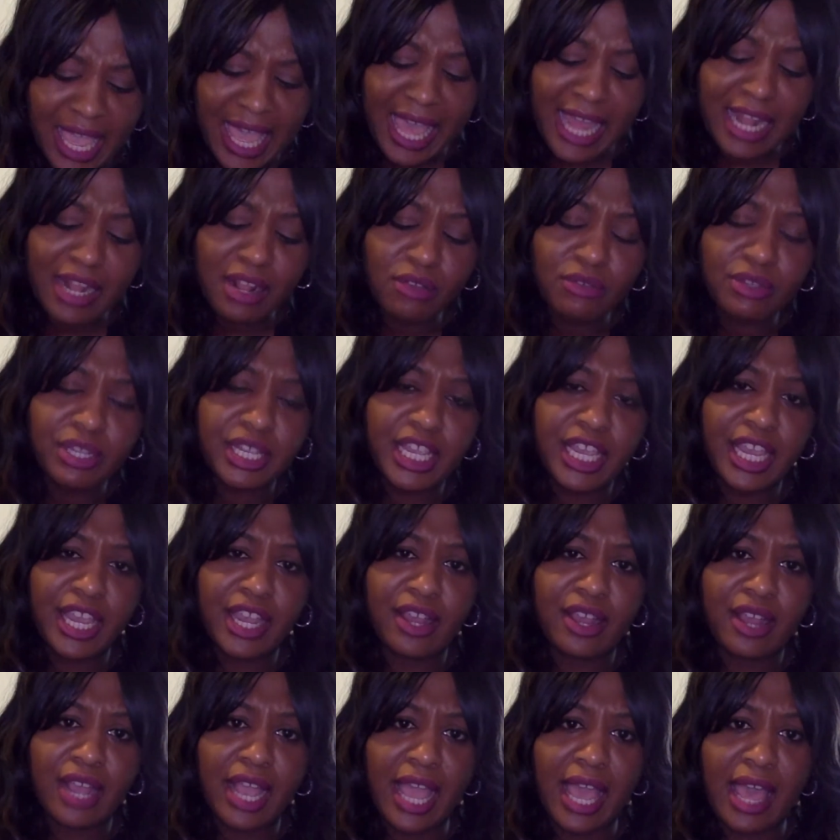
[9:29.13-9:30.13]
I don't
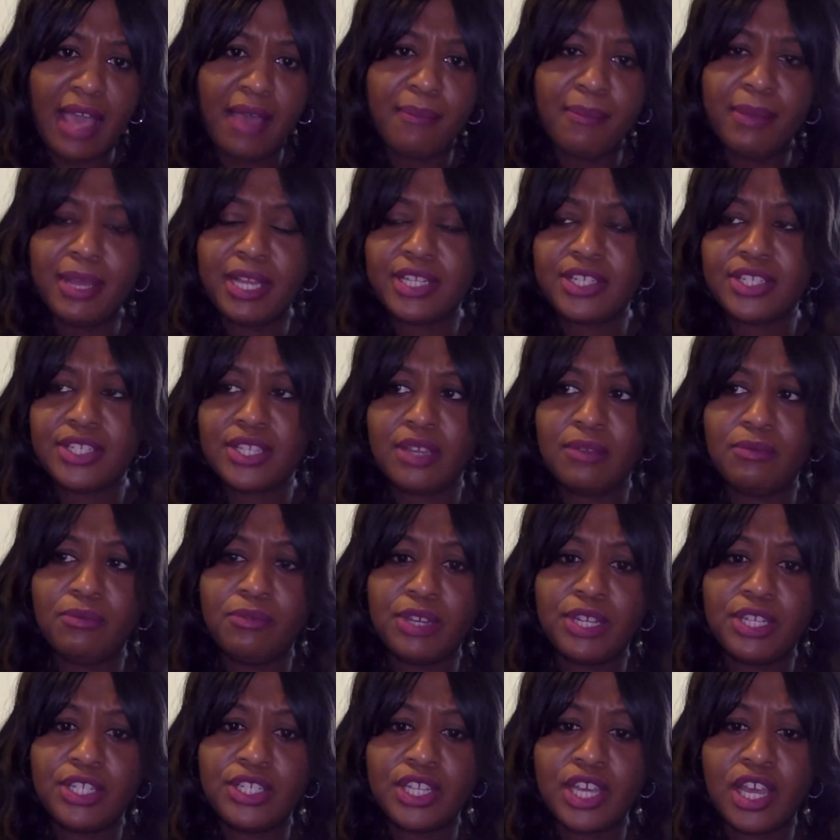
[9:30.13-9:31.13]
care how much
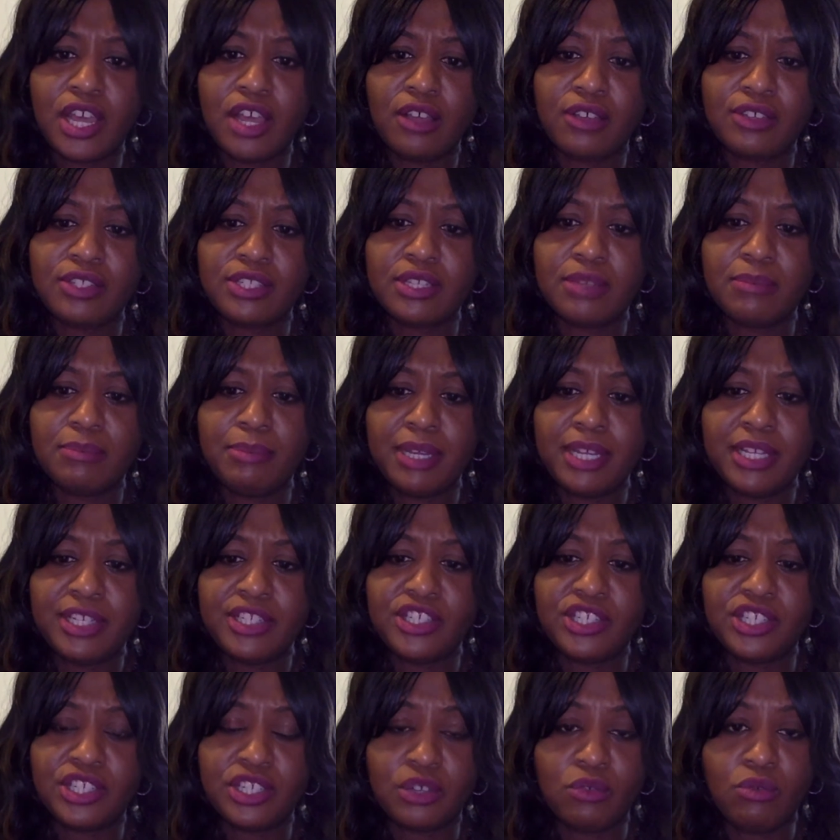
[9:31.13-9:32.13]
someone talks a
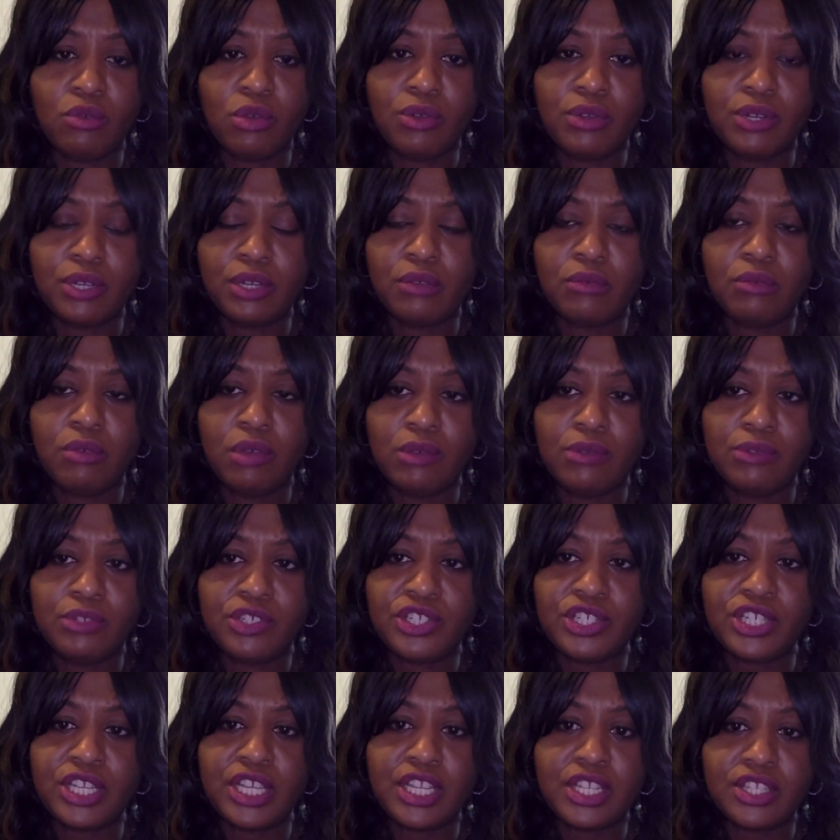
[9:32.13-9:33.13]
bunch of quote unquote
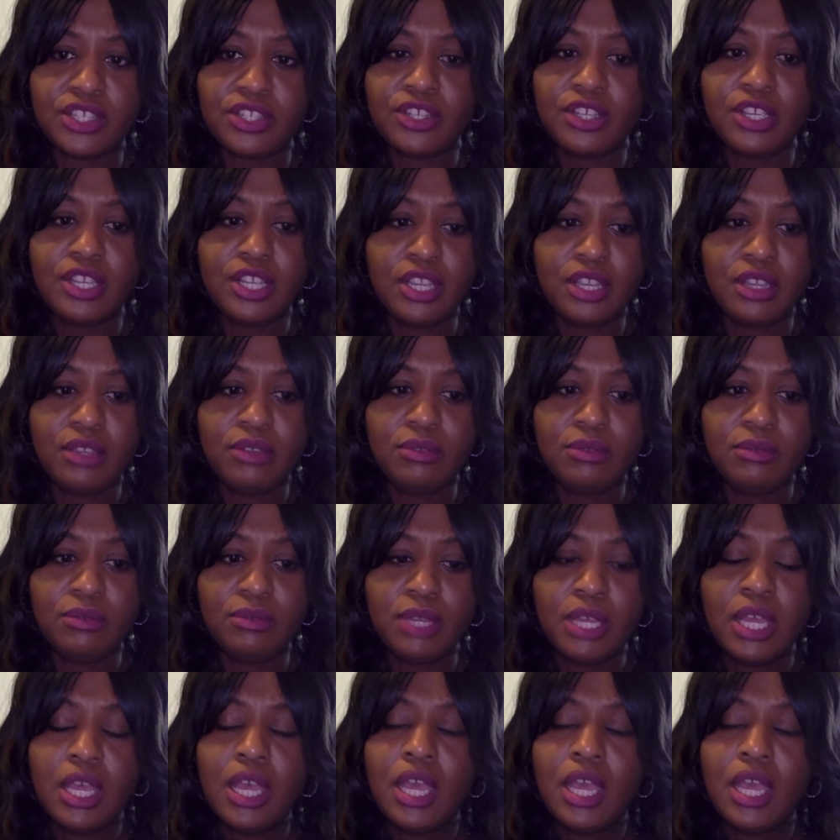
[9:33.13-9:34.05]
shit to you.